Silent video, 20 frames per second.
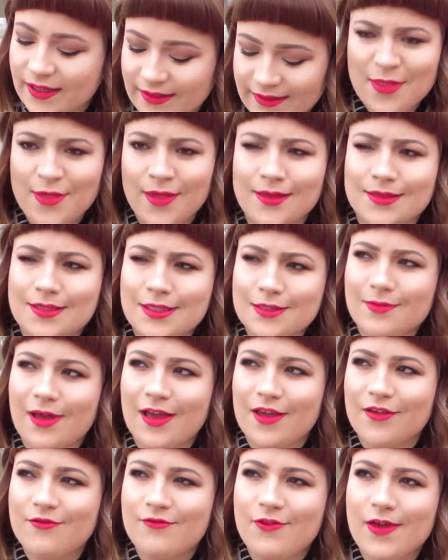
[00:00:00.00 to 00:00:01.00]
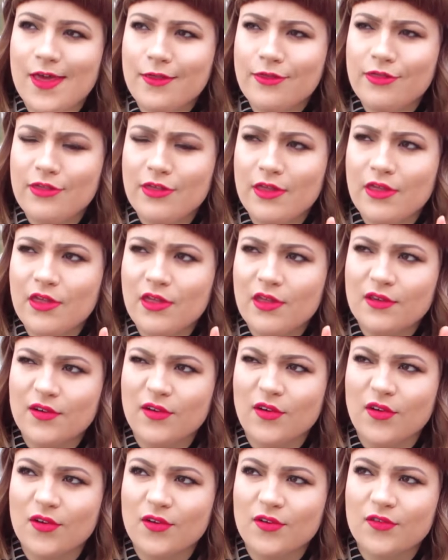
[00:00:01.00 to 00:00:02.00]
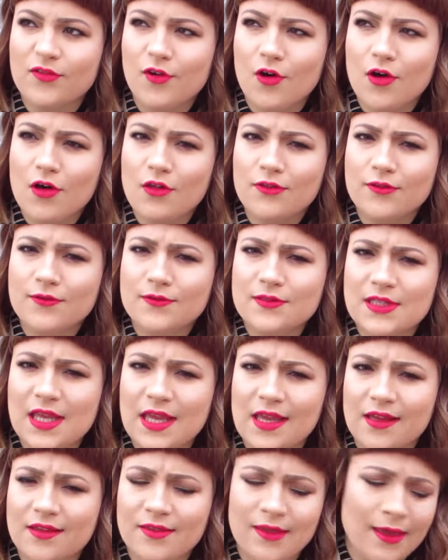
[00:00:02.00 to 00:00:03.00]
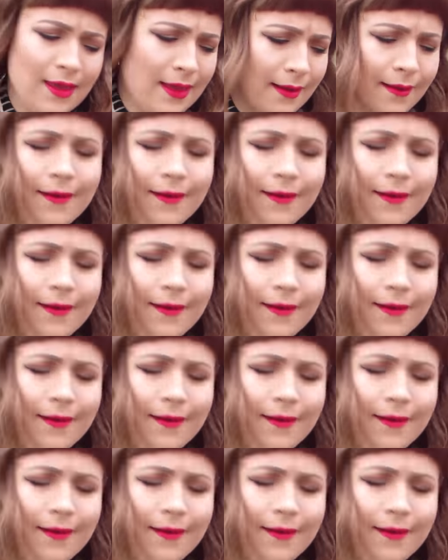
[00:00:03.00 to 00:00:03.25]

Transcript: I think this is my fifth or fourth, sixth,